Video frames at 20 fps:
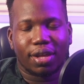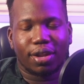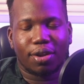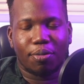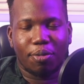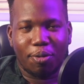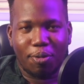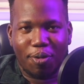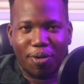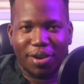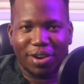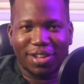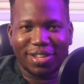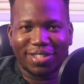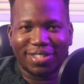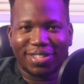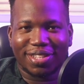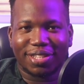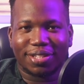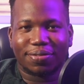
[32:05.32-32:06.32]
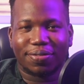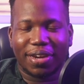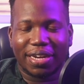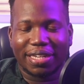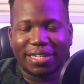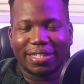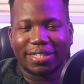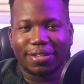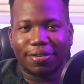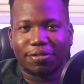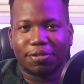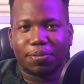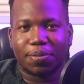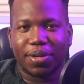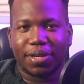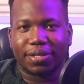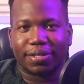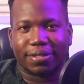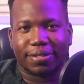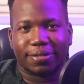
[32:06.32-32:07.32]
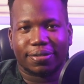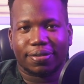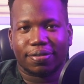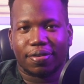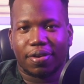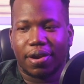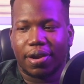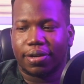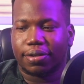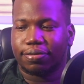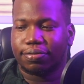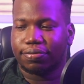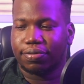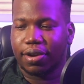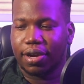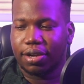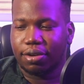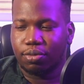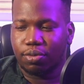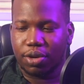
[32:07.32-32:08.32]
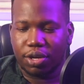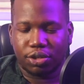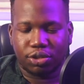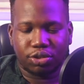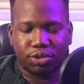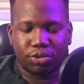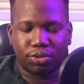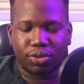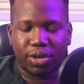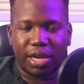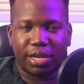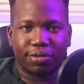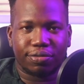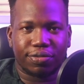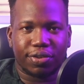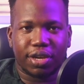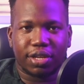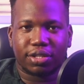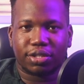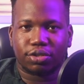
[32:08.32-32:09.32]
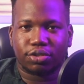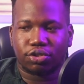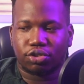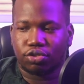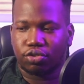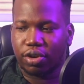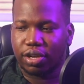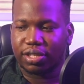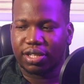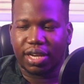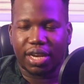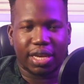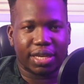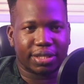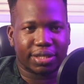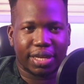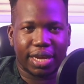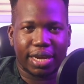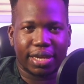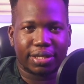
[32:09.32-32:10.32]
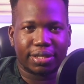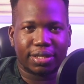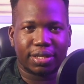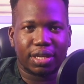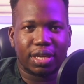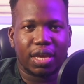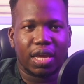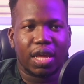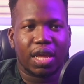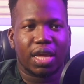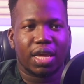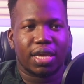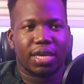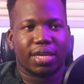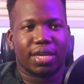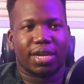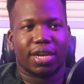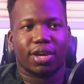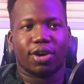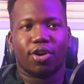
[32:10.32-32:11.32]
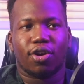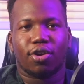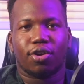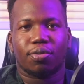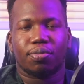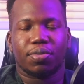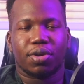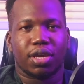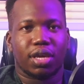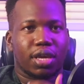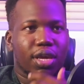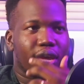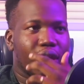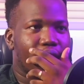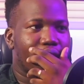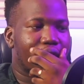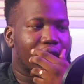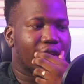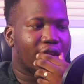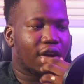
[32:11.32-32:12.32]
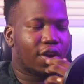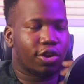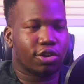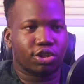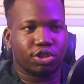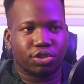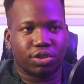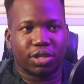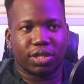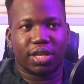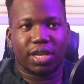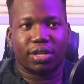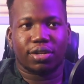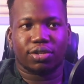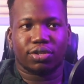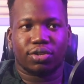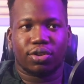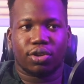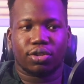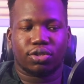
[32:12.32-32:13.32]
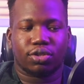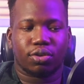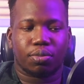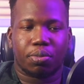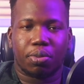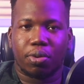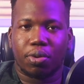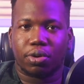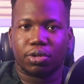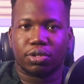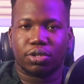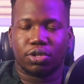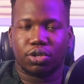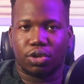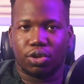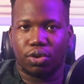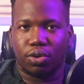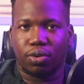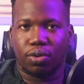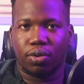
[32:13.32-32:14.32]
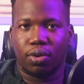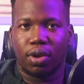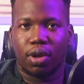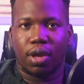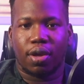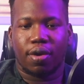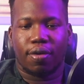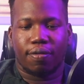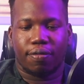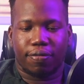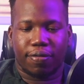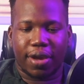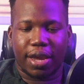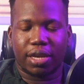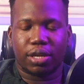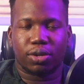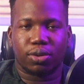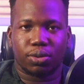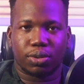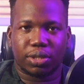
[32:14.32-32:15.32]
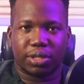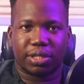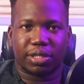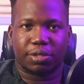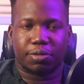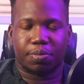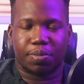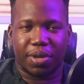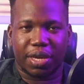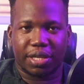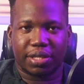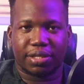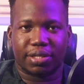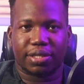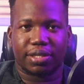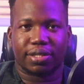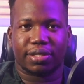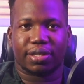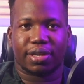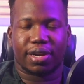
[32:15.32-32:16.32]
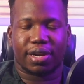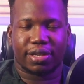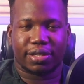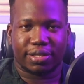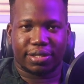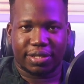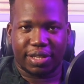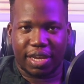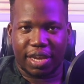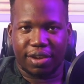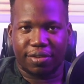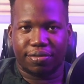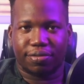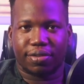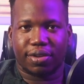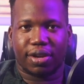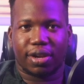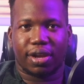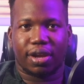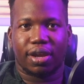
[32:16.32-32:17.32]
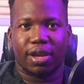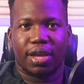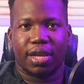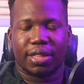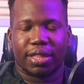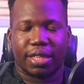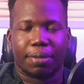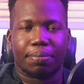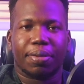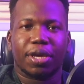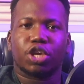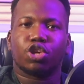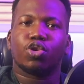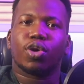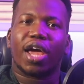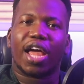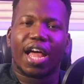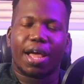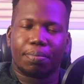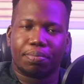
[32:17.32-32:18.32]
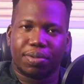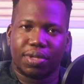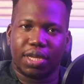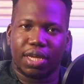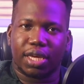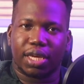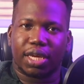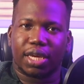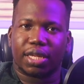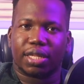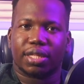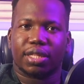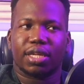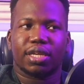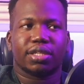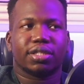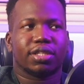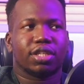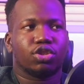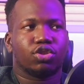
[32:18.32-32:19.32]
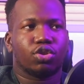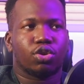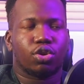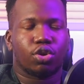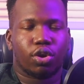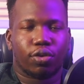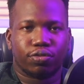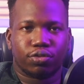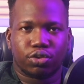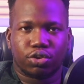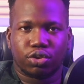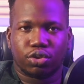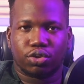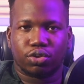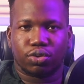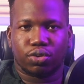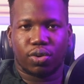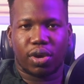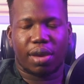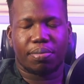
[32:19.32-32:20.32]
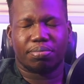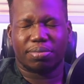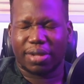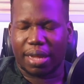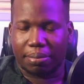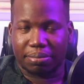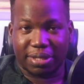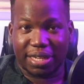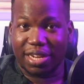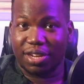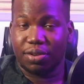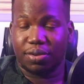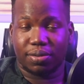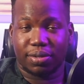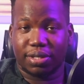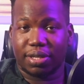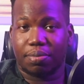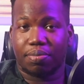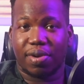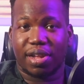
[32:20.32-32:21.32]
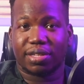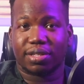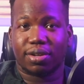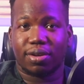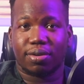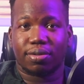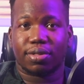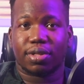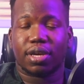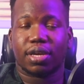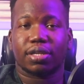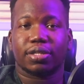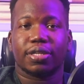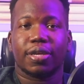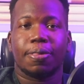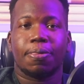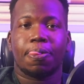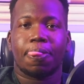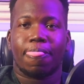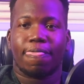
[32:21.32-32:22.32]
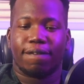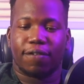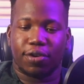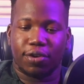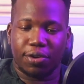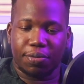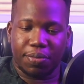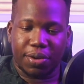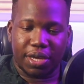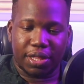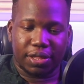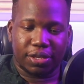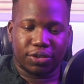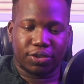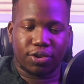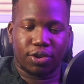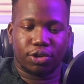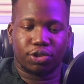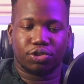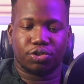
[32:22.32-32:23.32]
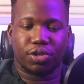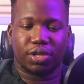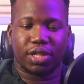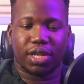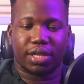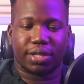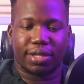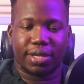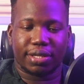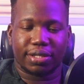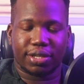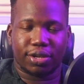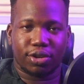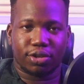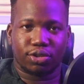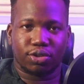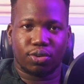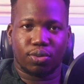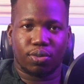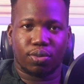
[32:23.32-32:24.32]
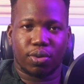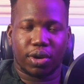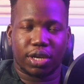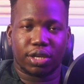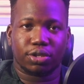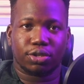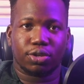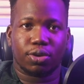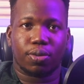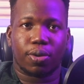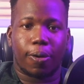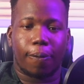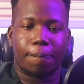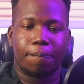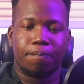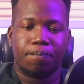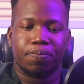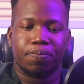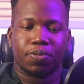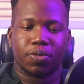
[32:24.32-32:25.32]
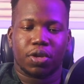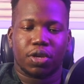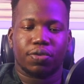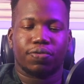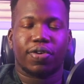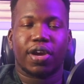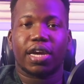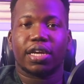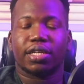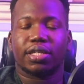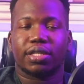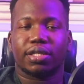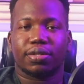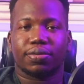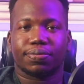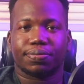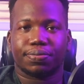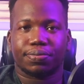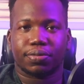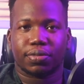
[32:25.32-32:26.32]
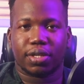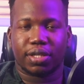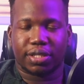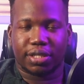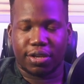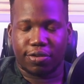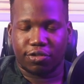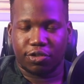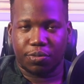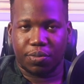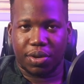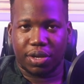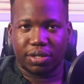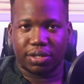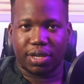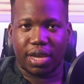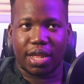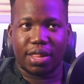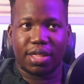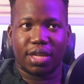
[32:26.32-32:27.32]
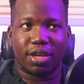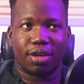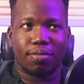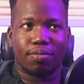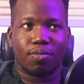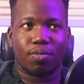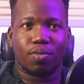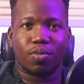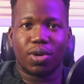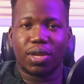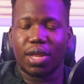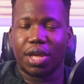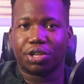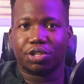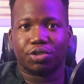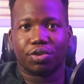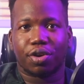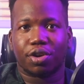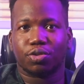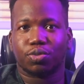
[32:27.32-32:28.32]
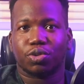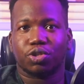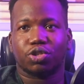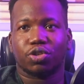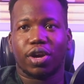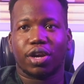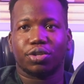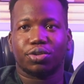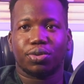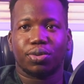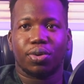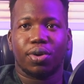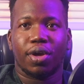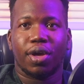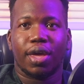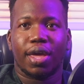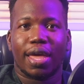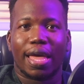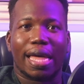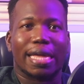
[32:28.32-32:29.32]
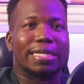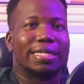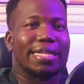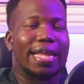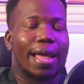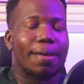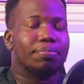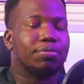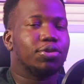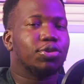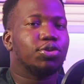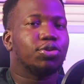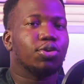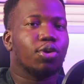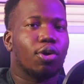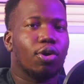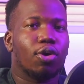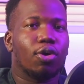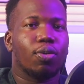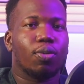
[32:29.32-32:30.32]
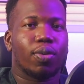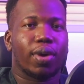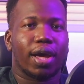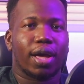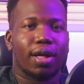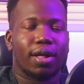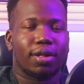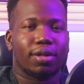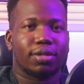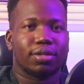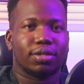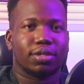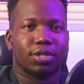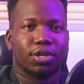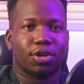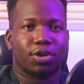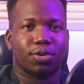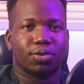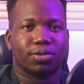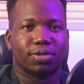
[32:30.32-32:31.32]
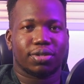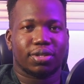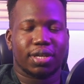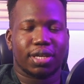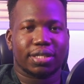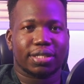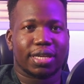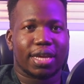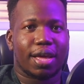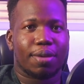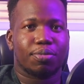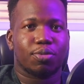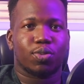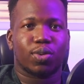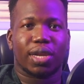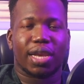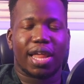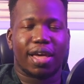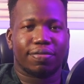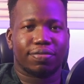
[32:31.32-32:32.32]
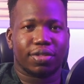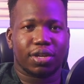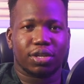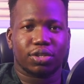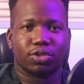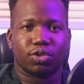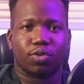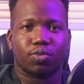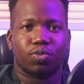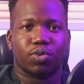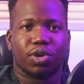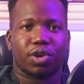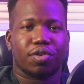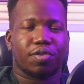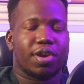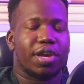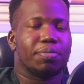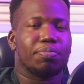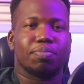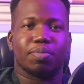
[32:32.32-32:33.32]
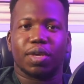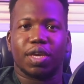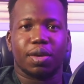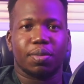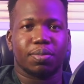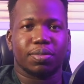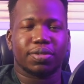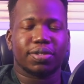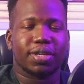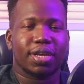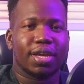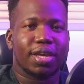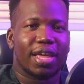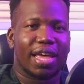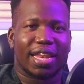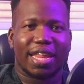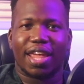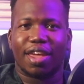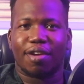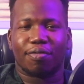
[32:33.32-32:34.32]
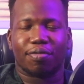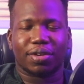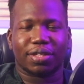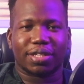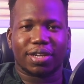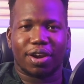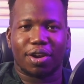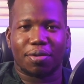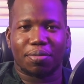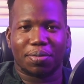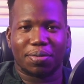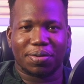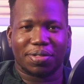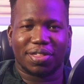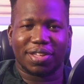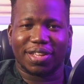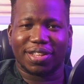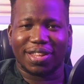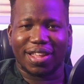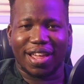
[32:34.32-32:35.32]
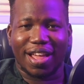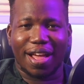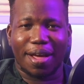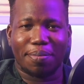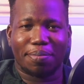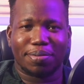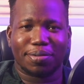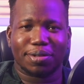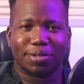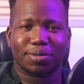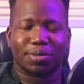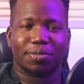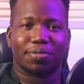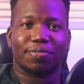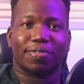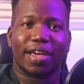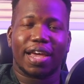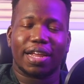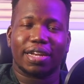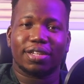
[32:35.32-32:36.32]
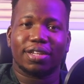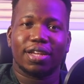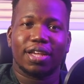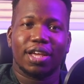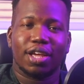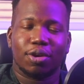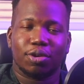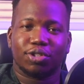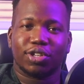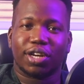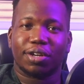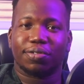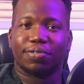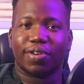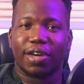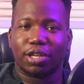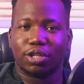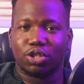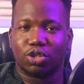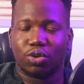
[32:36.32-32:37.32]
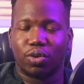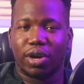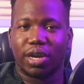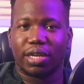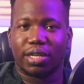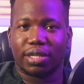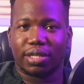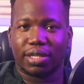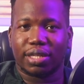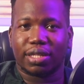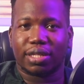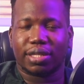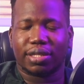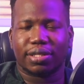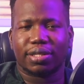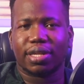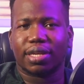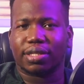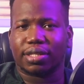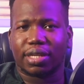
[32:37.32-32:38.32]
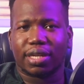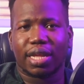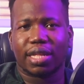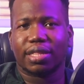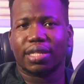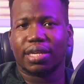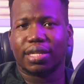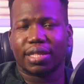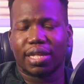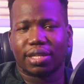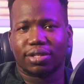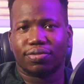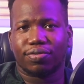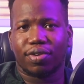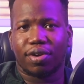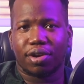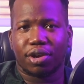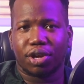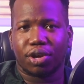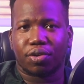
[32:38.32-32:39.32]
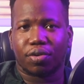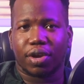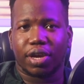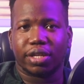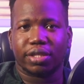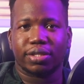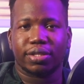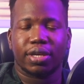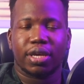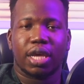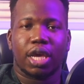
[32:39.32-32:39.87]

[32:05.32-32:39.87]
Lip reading: Number one is this: find a safe space, right? Find ways to alleviate stress and anxiety in an economy and a country that does not support you. Find those spaces that are safe, that make you happy again, things that you love to do. I'm telling you, these are practical things. If you're going to be in this country that things are not so working so well, find a safe space. I think we Nigerians, we try to adapt so well, to things that happen. We laugh things off. We create memes at every terrible thing that happens. We try to find joy in these things, and I think that's very great.